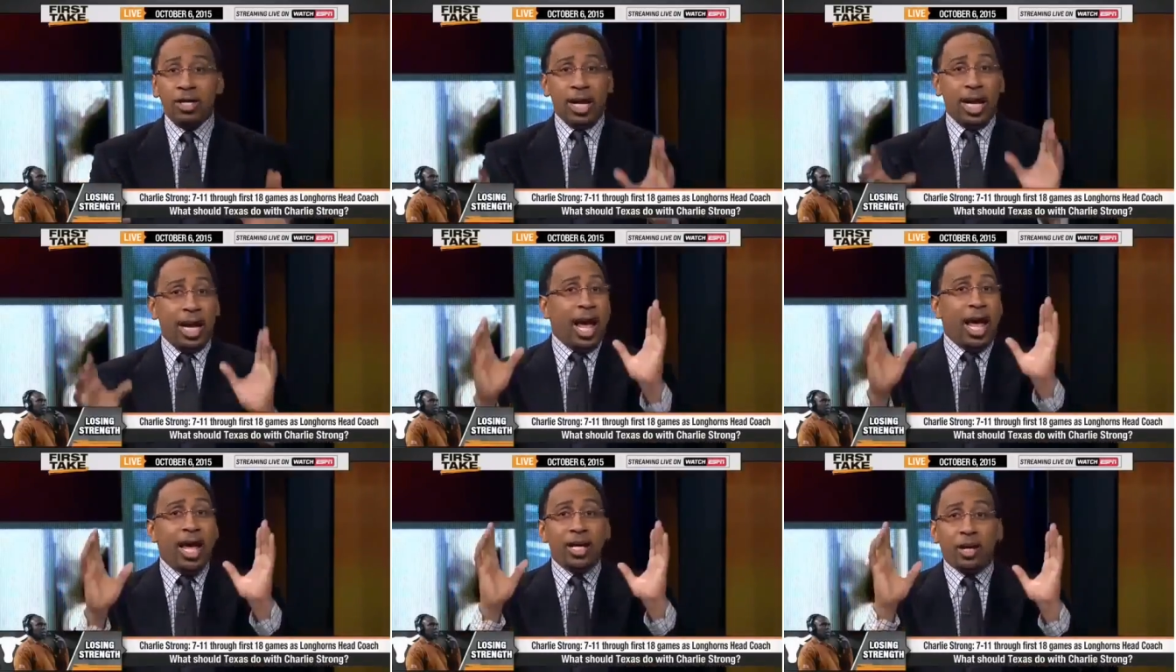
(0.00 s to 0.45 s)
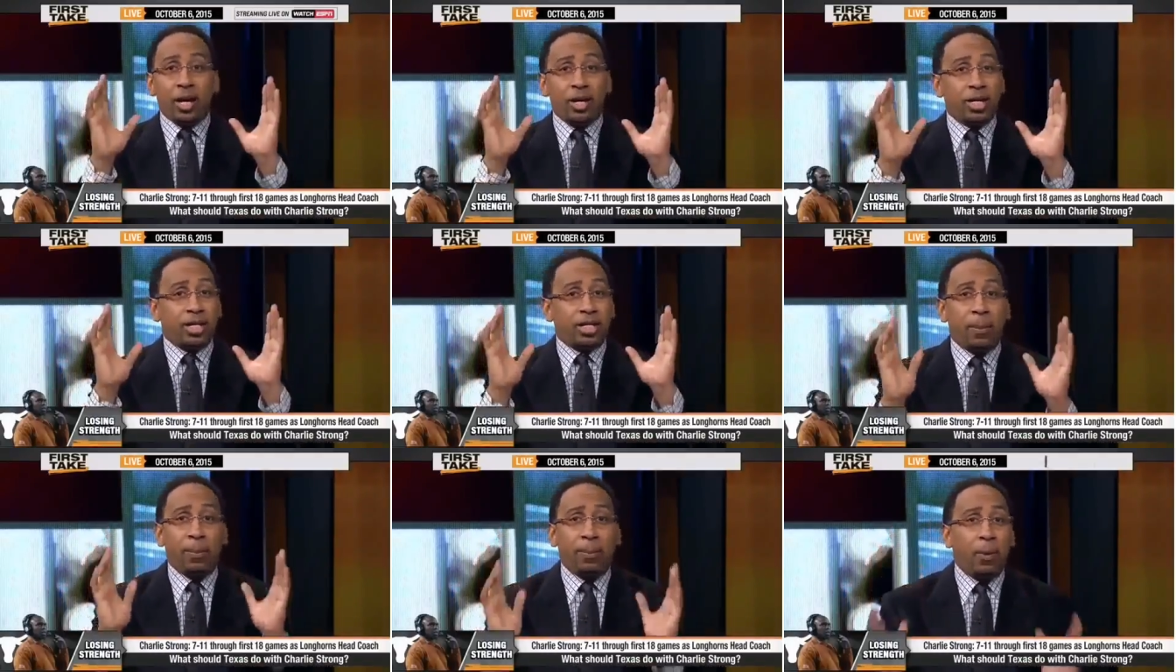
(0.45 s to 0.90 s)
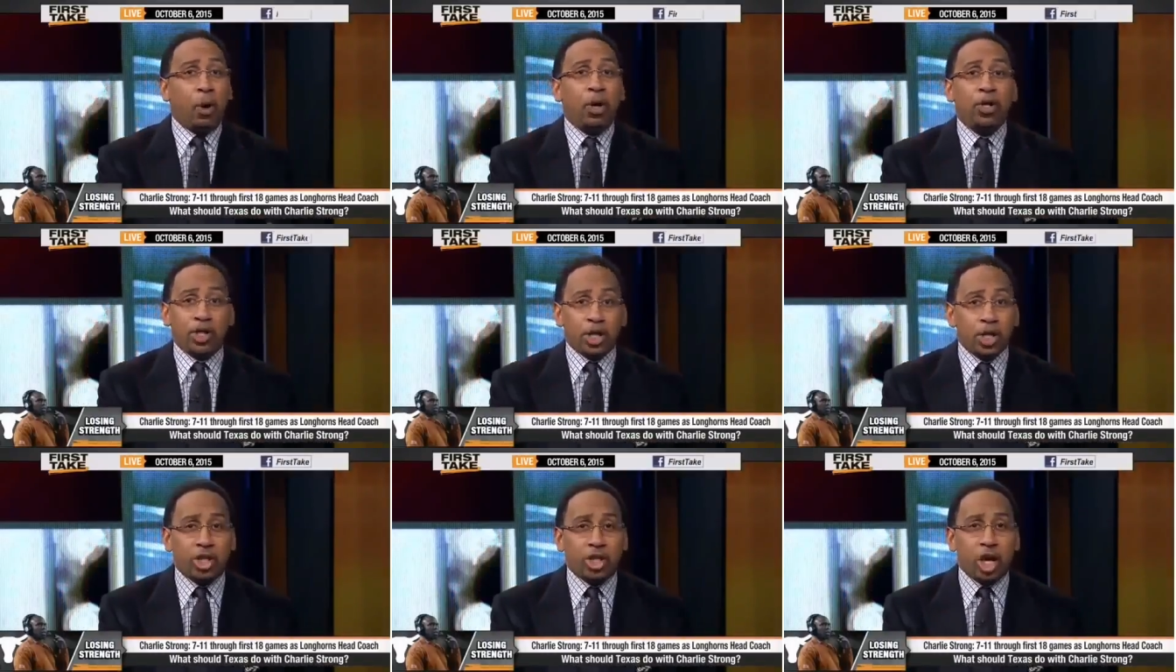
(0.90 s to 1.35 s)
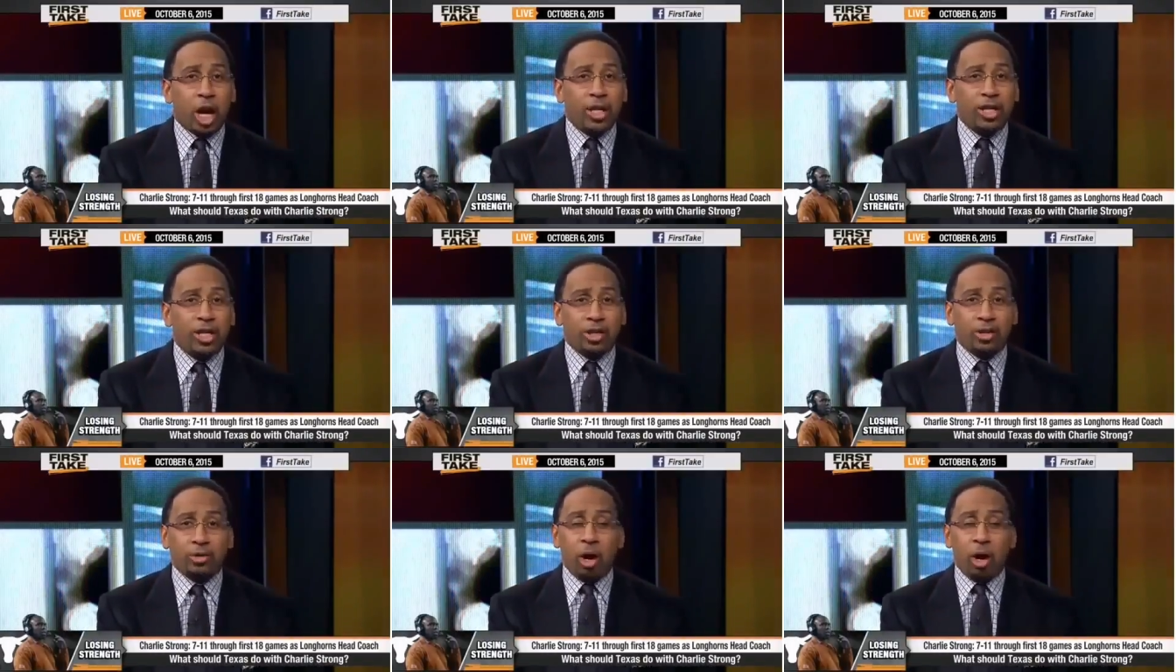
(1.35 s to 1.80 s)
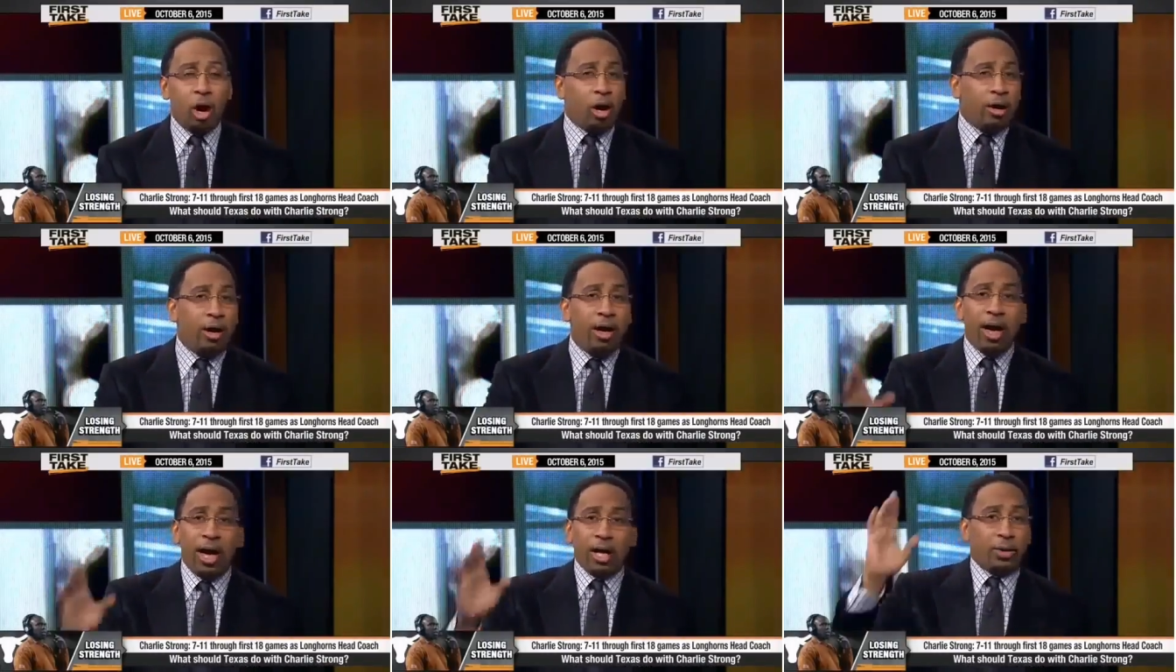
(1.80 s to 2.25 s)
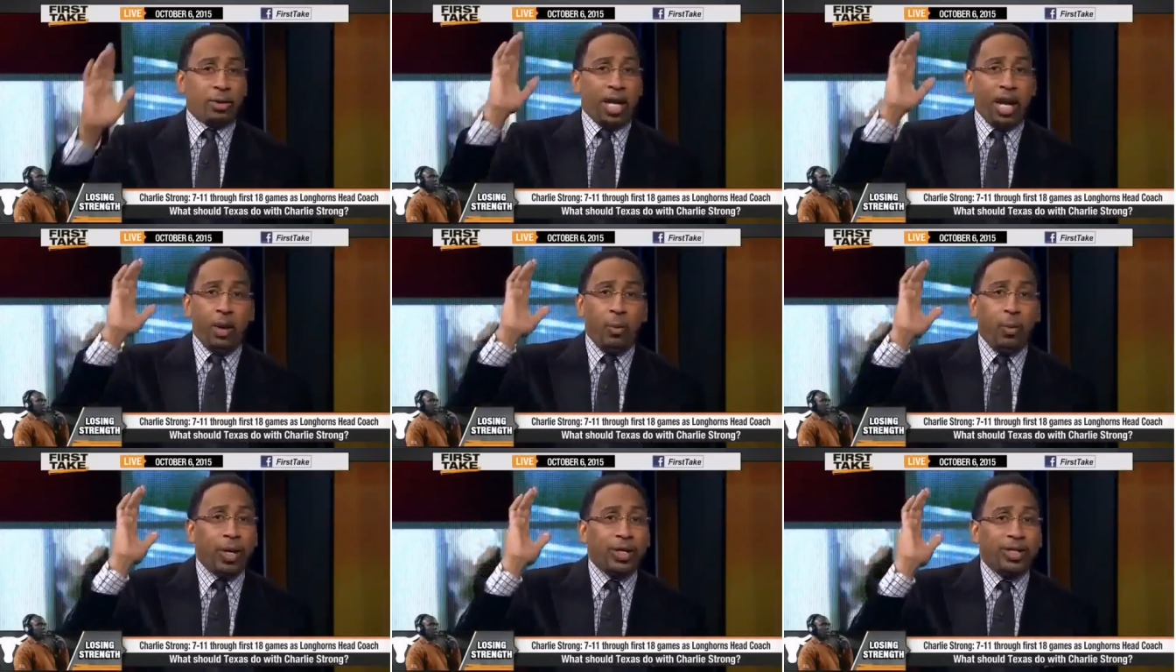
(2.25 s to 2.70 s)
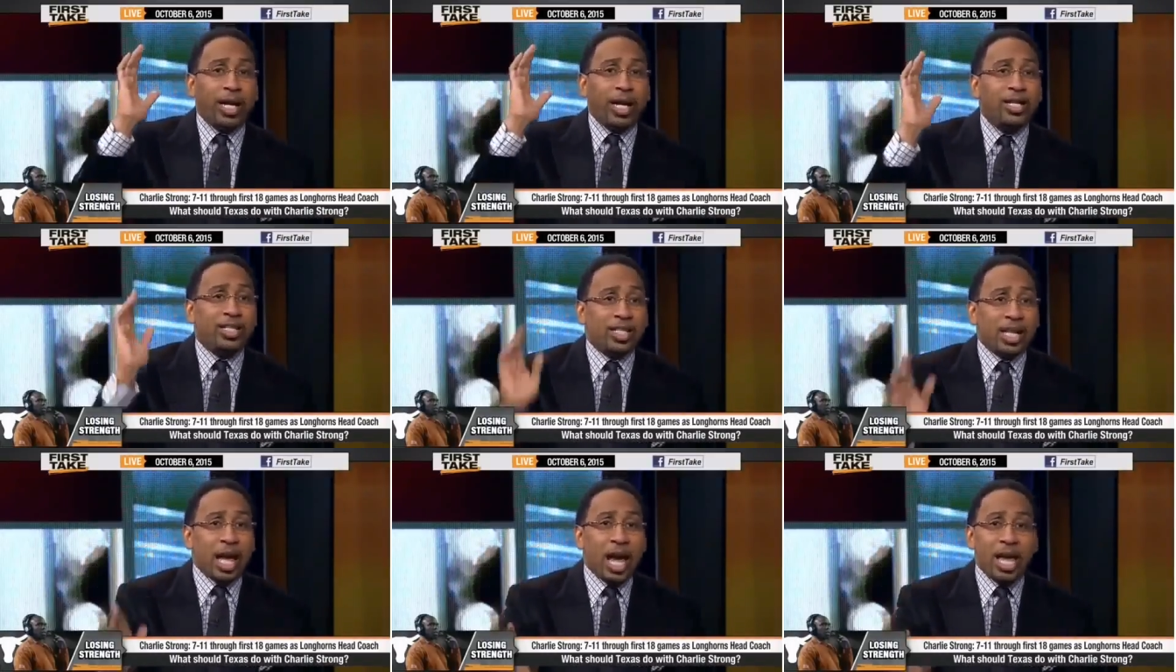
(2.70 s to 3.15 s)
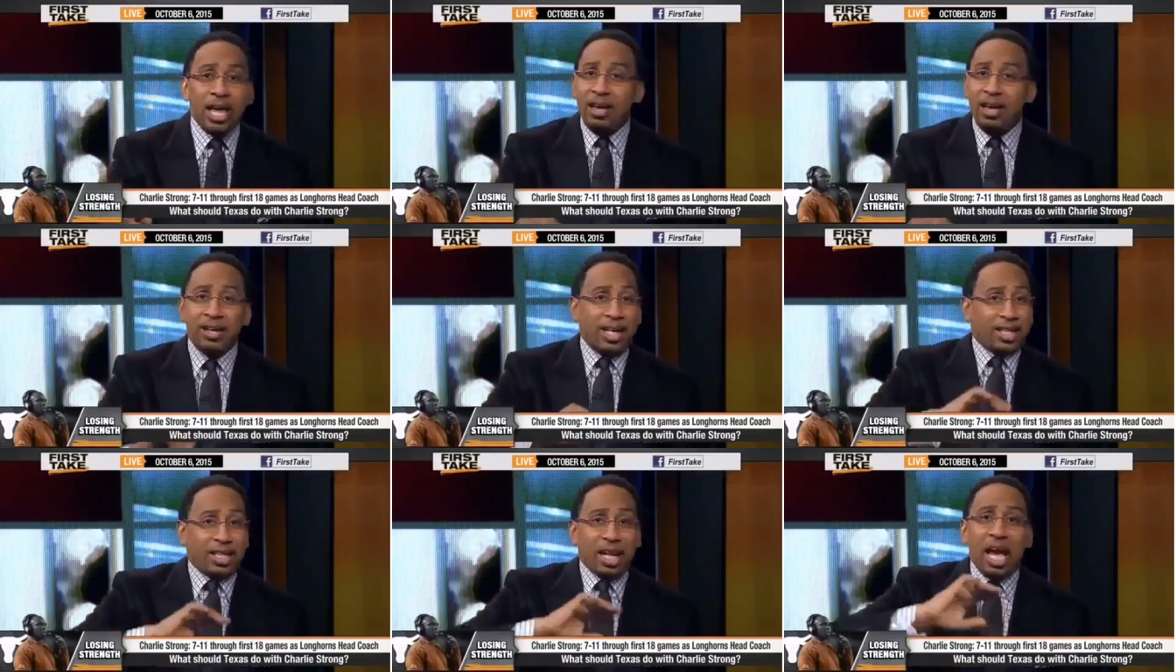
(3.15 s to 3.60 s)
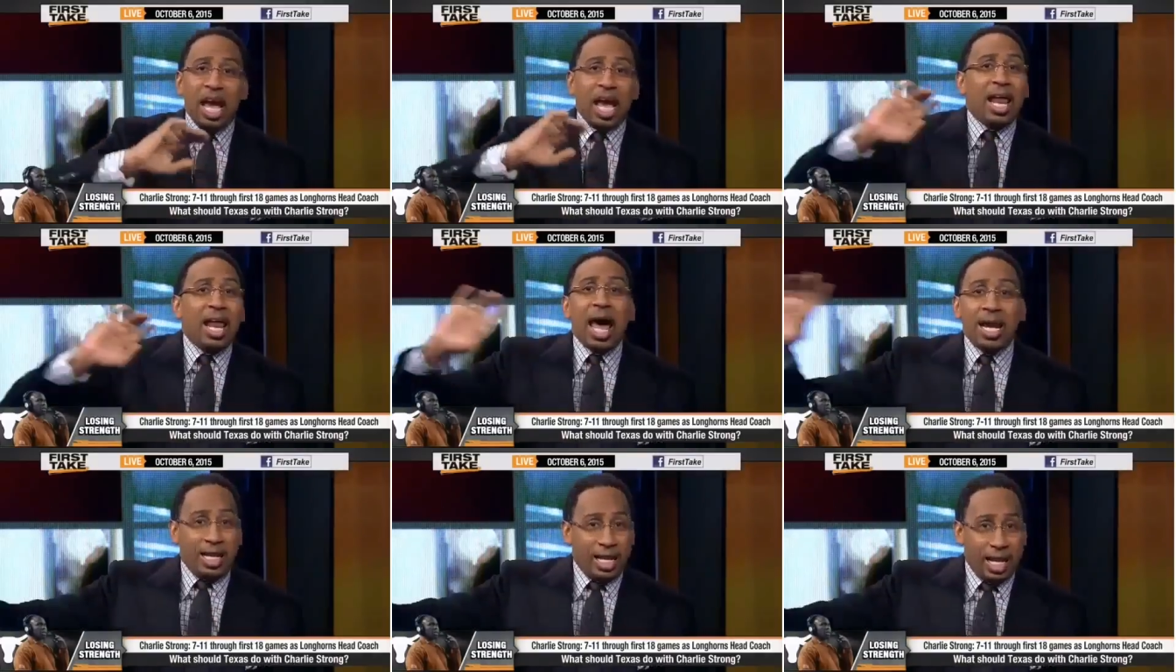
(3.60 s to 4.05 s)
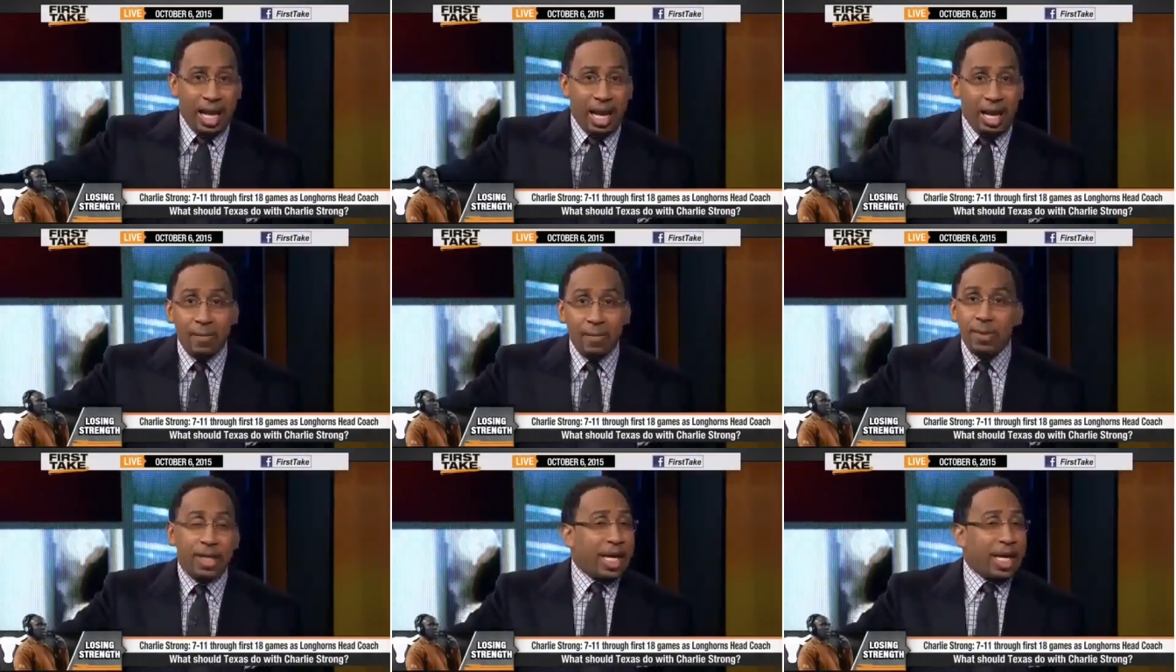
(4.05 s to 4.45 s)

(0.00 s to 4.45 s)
They ain't going to support you, Charlie Strong. I don't care what they say. Get the hell out of there.